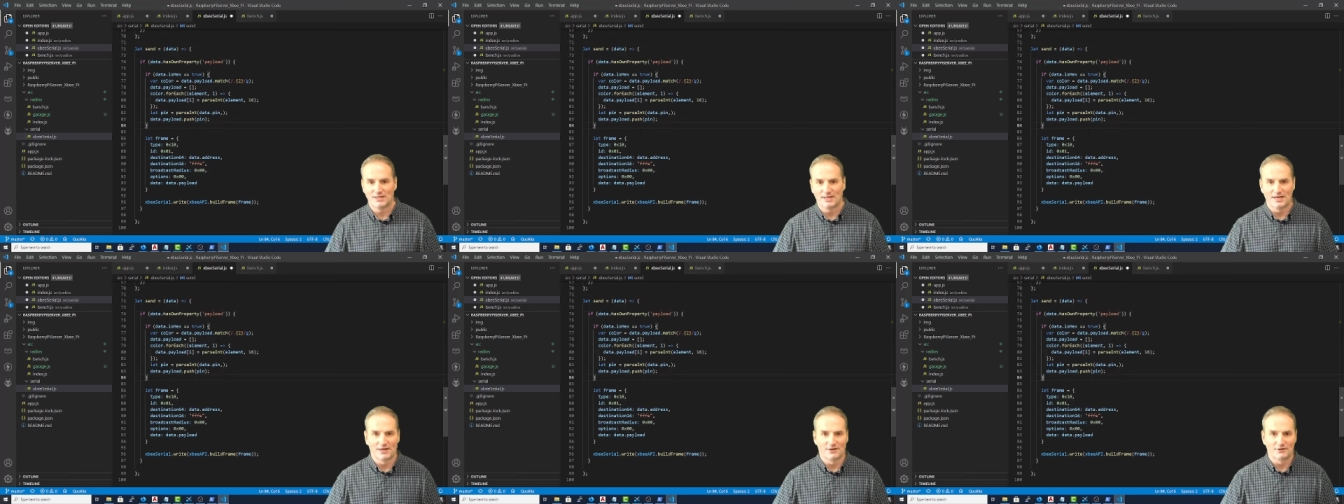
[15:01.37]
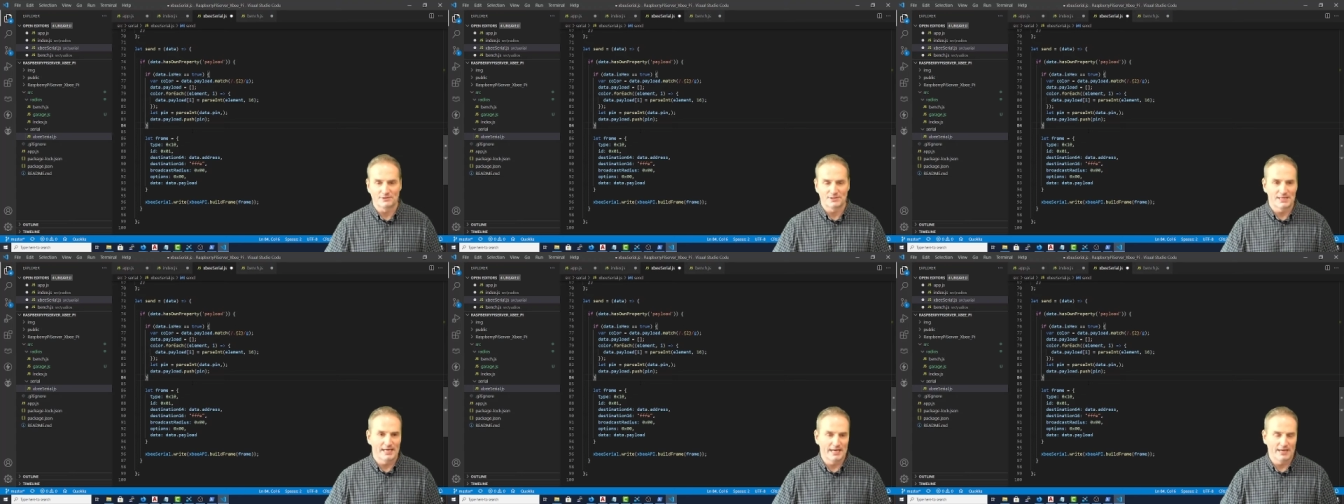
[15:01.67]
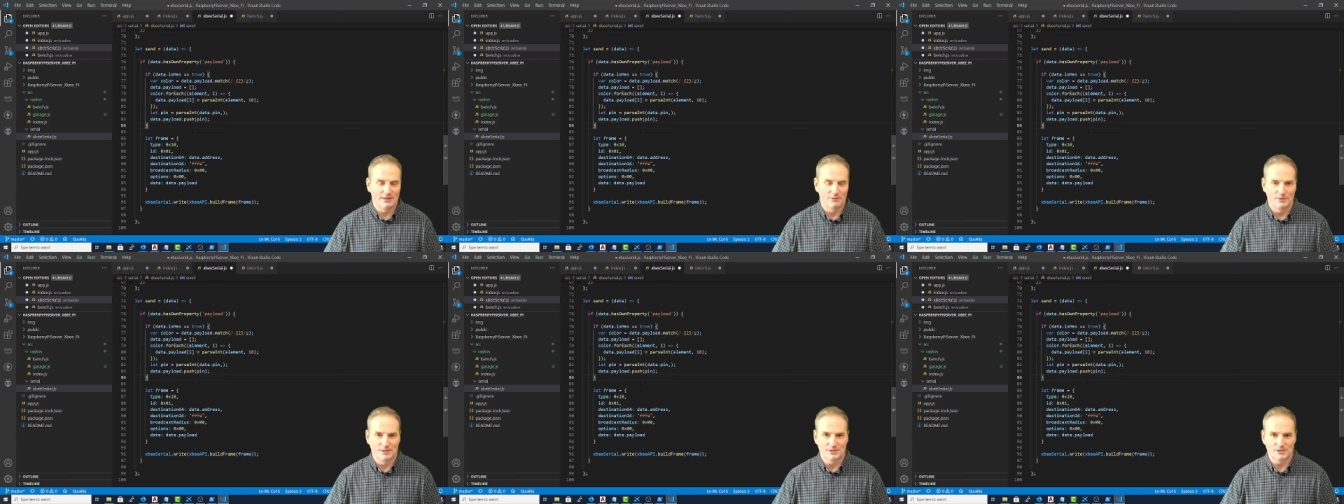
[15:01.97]
the other
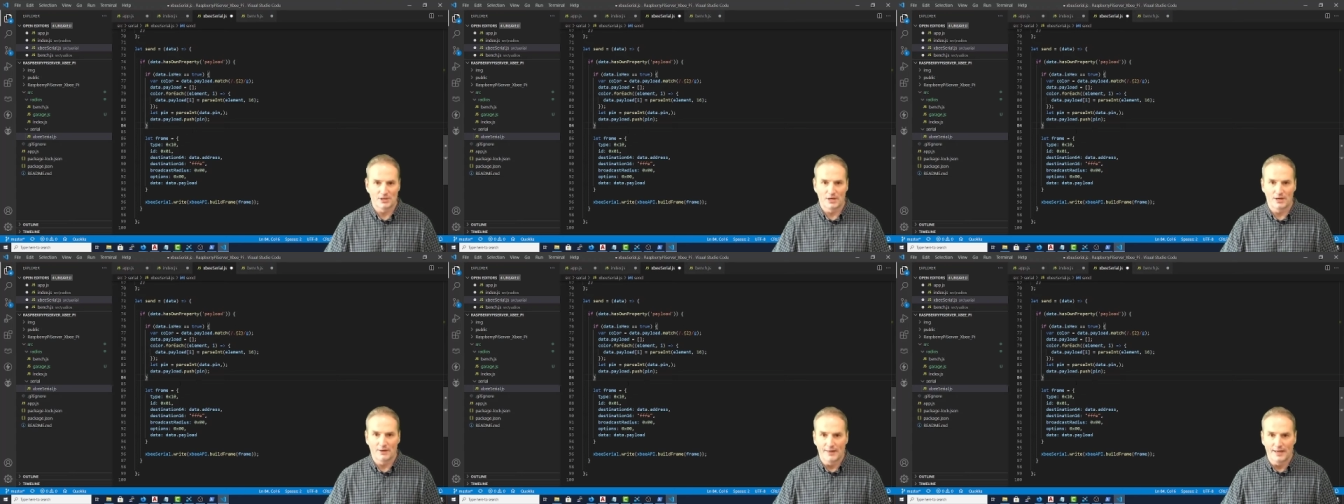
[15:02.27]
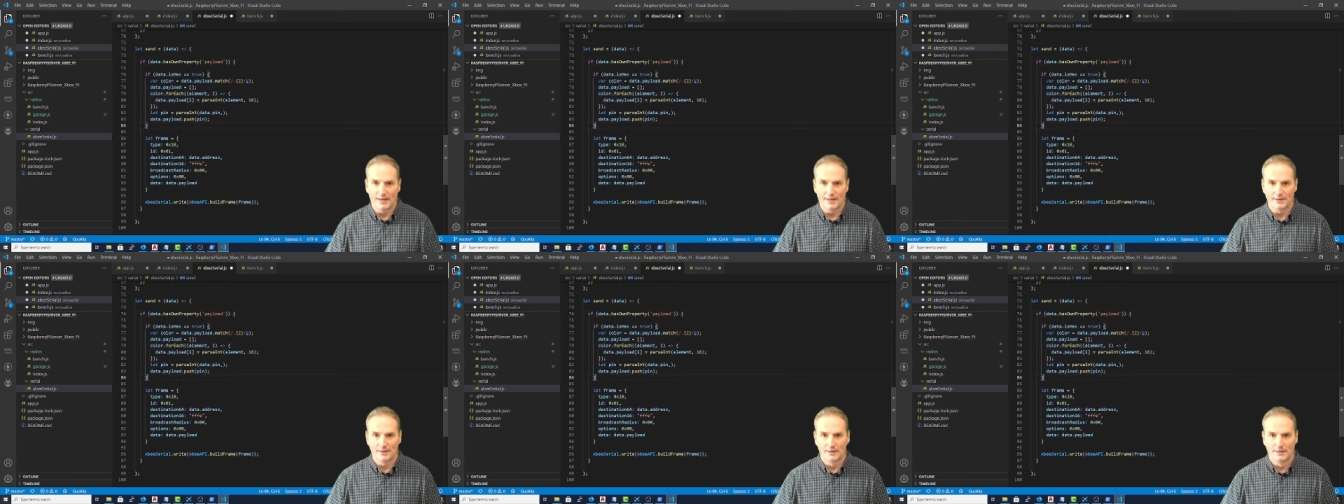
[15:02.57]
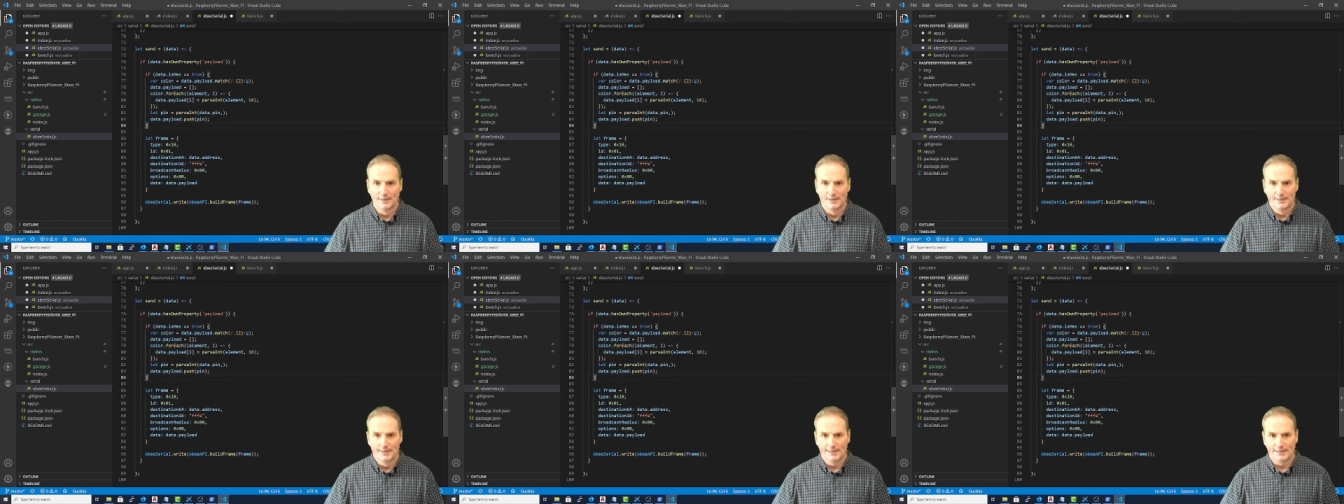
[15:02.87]
side, and we saw that
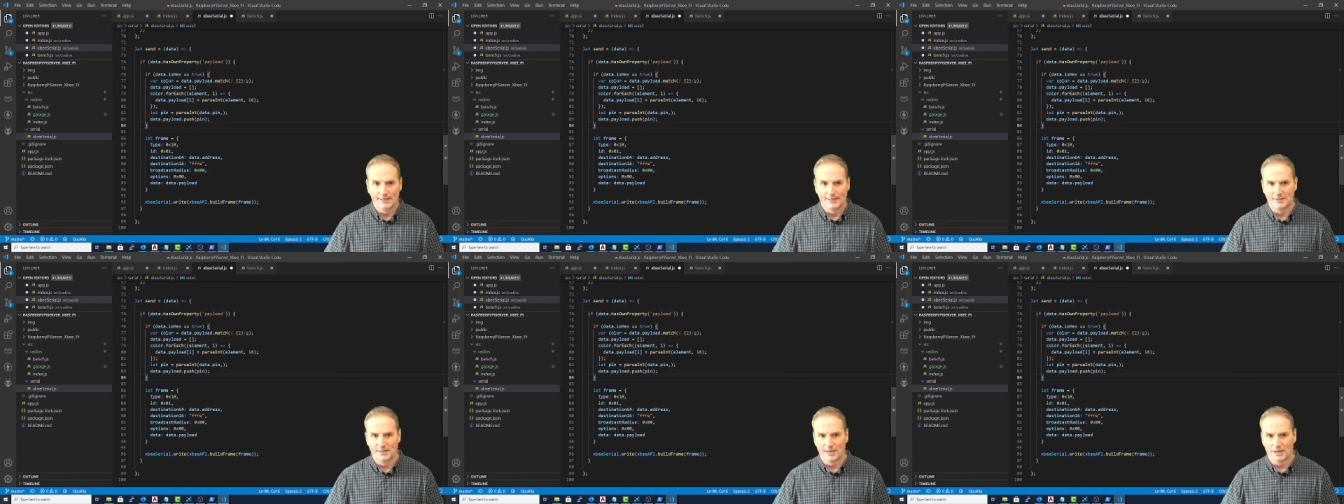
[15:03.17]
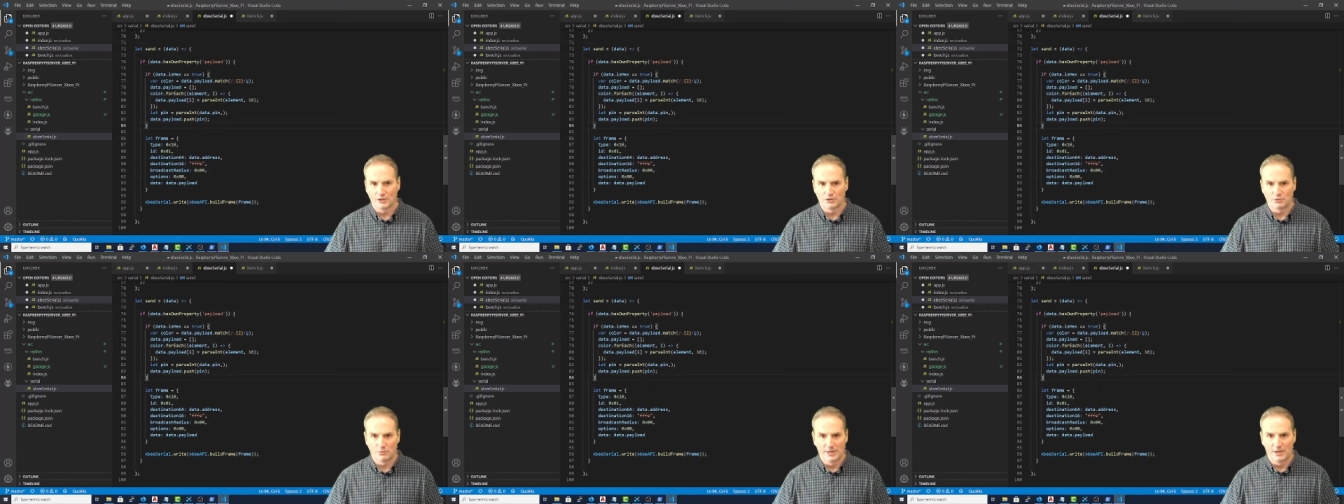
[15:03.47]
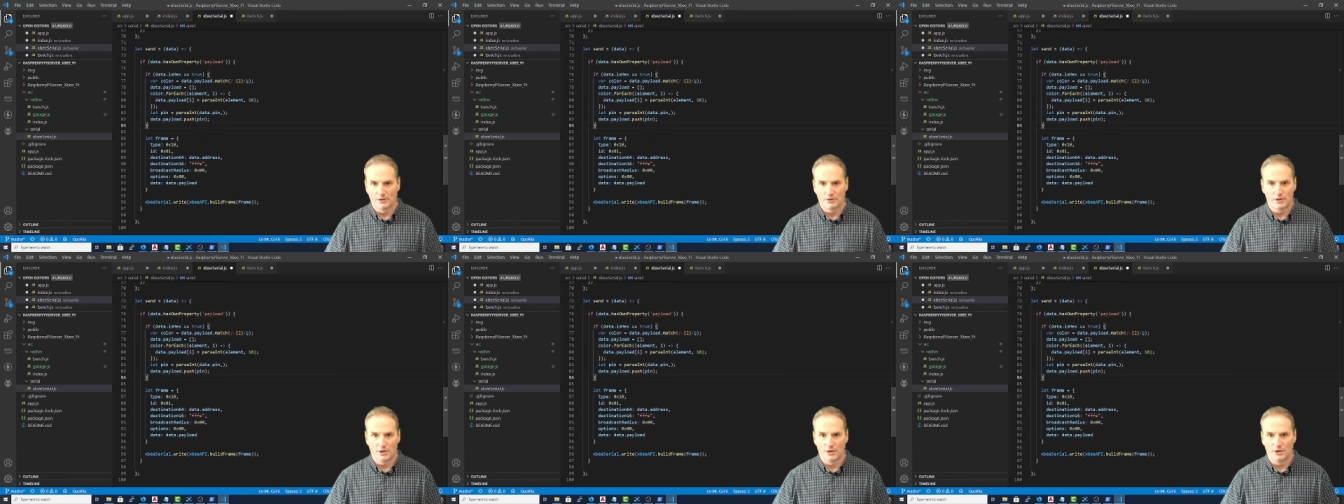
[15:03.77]
in the
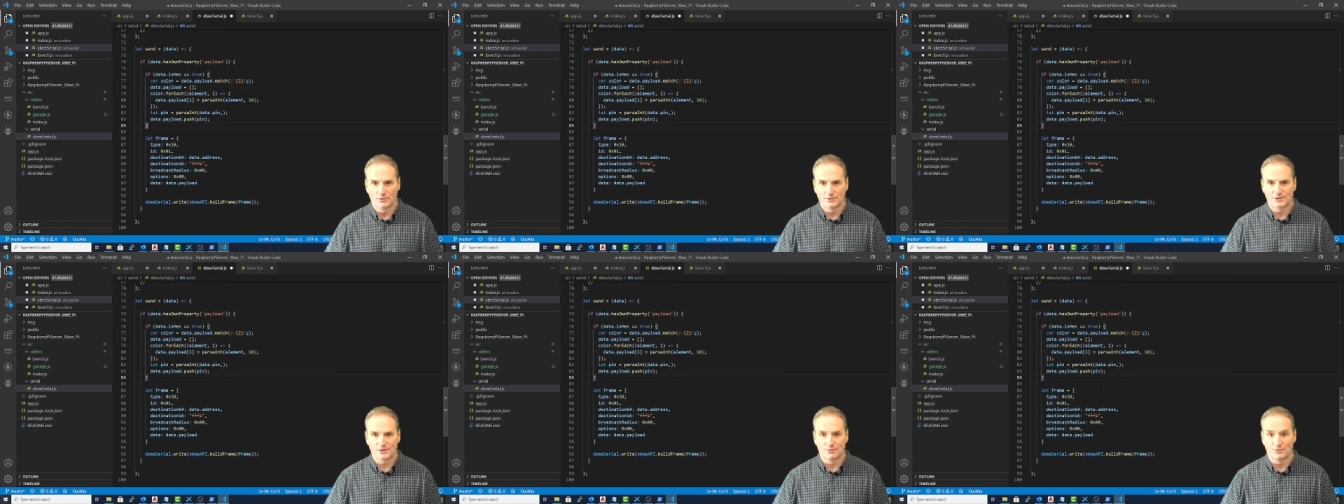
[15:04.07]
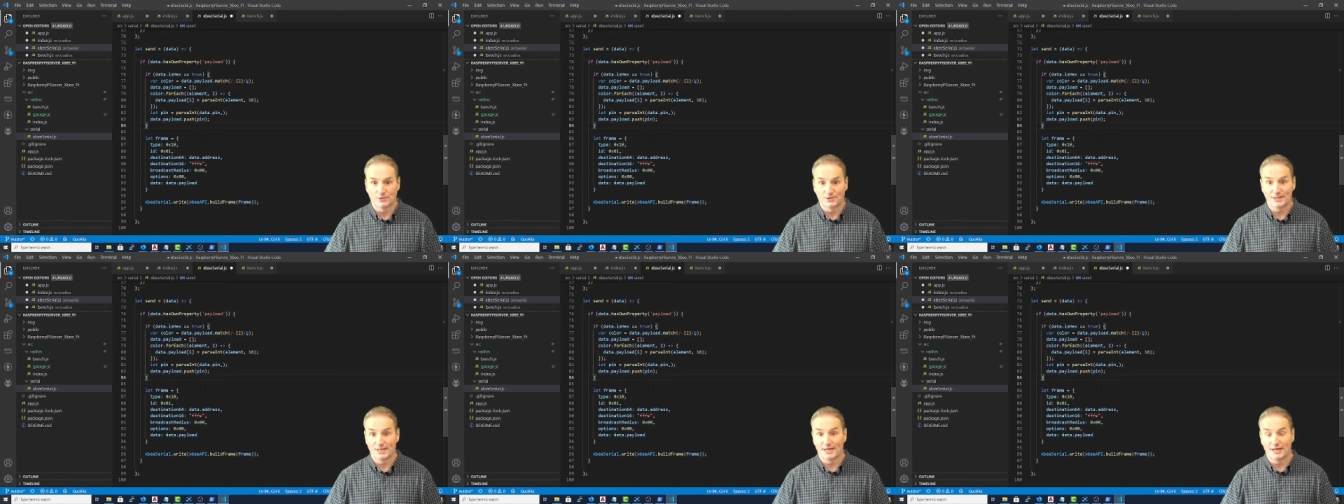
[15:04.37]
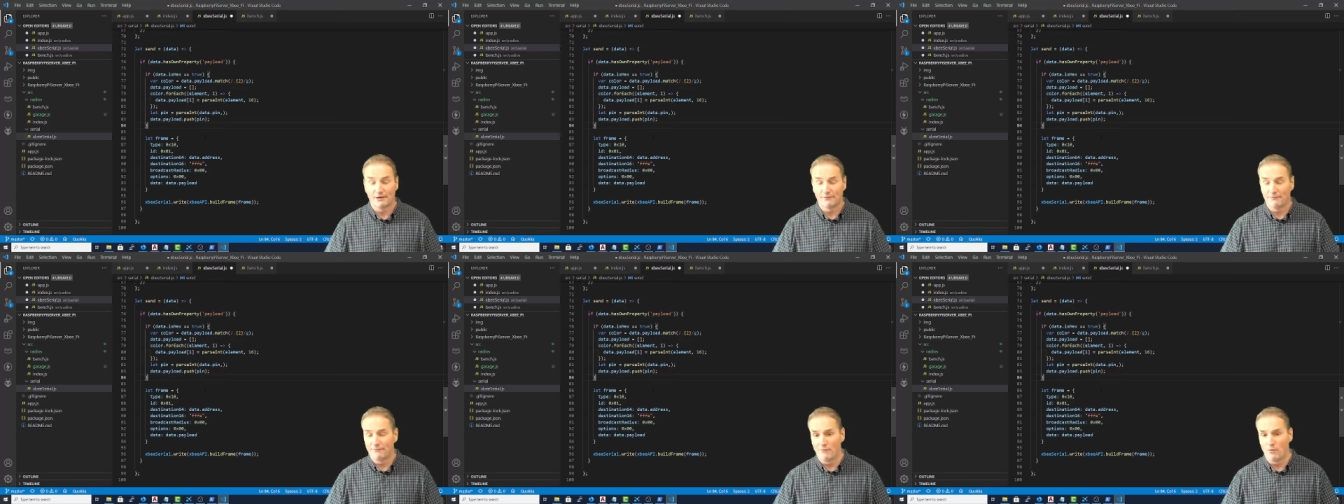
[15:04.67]
Arduino code, so we're
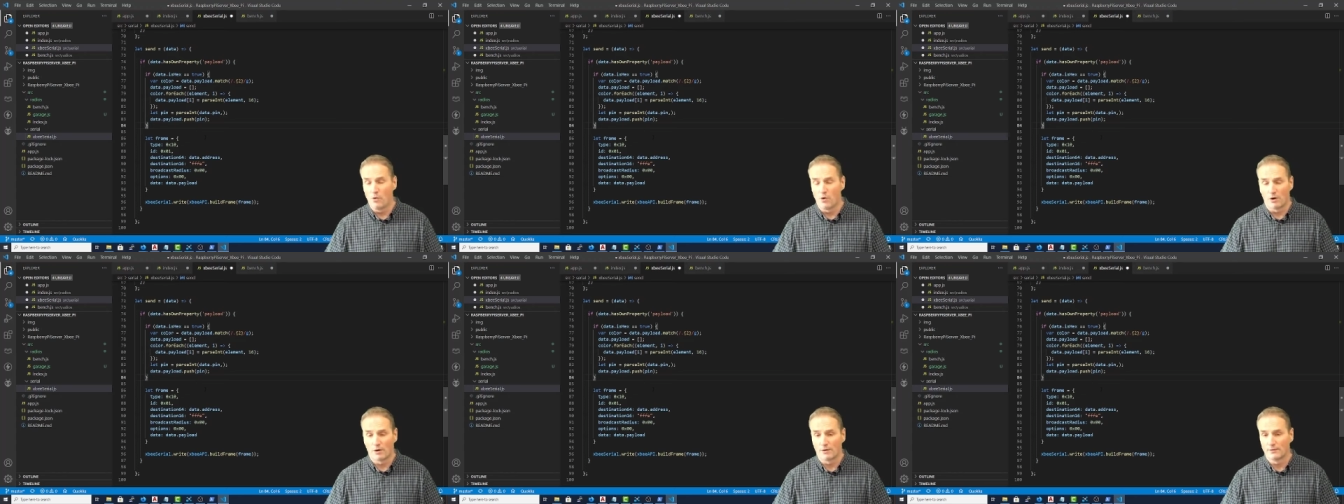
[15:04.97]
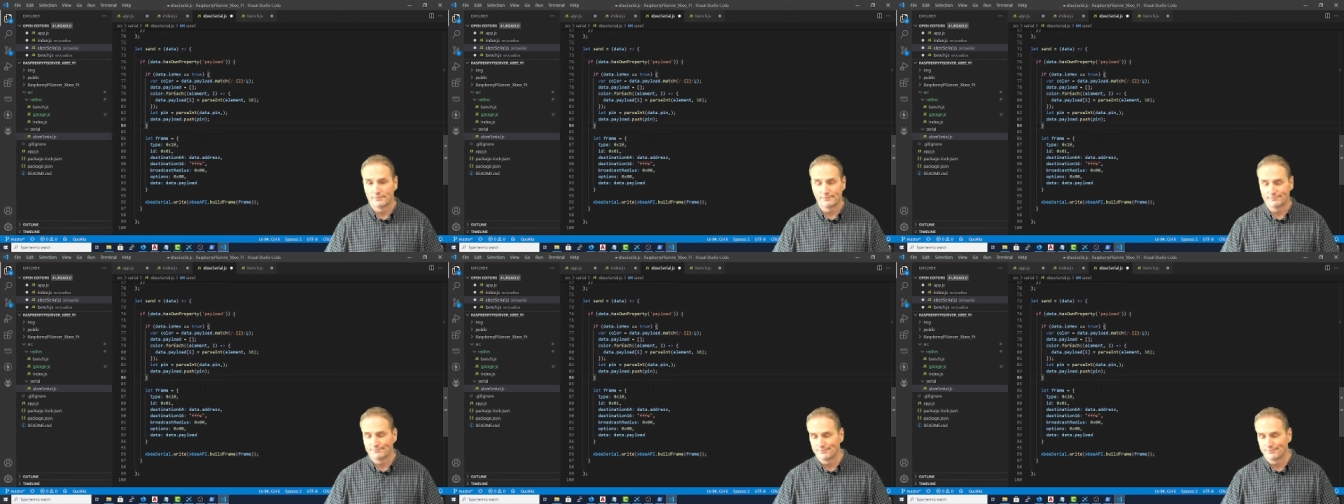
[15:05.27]
sending a 4.